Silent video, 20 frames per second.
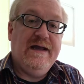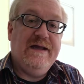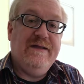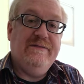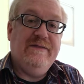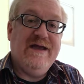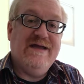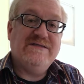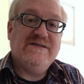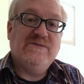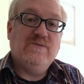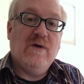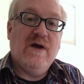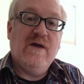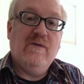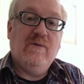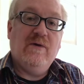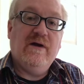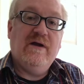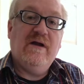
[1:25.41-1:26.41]
and that's
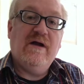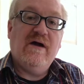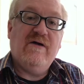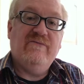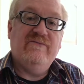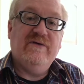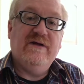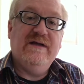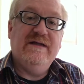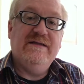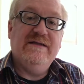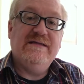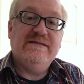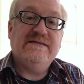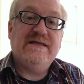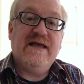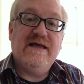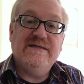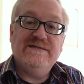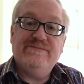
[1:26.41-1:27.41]
why we're covering
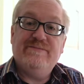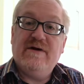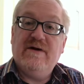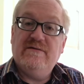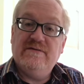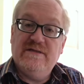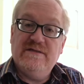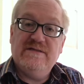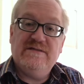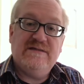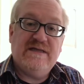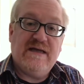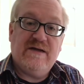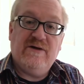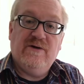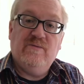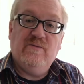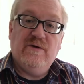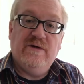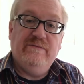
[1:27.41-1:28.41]
this as part of the
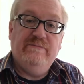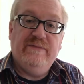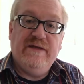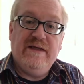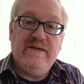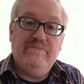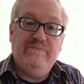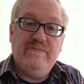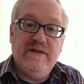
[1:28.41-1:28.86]
Saturn 1B